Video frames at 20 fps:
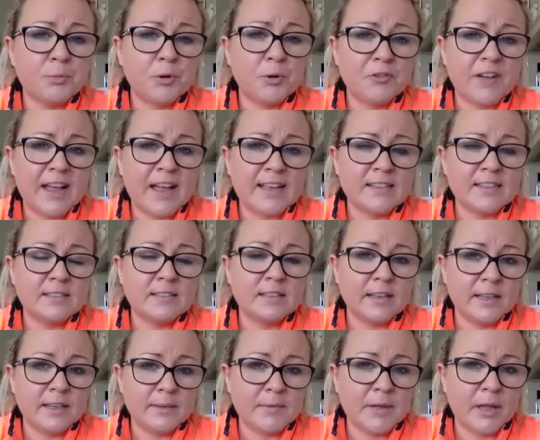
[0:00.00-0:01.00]
provides
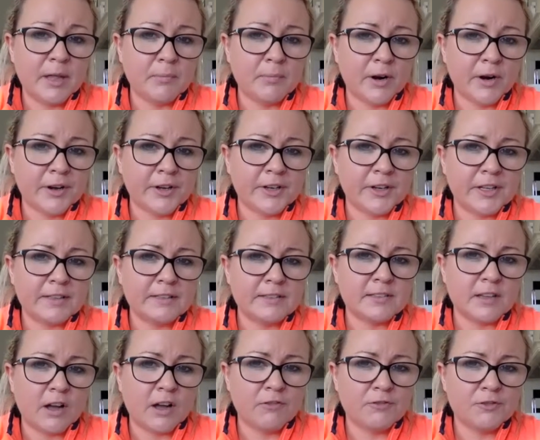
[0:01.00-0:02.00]
email marketing
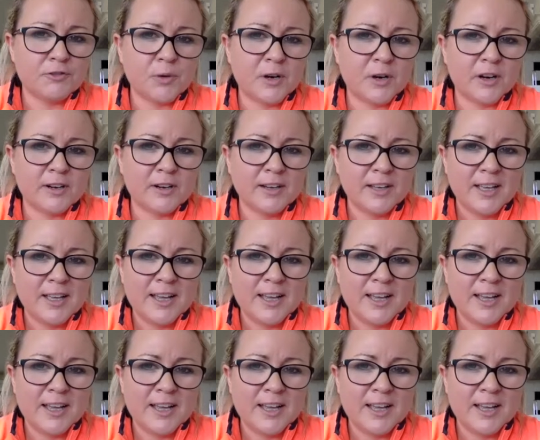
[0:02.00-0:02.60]
software.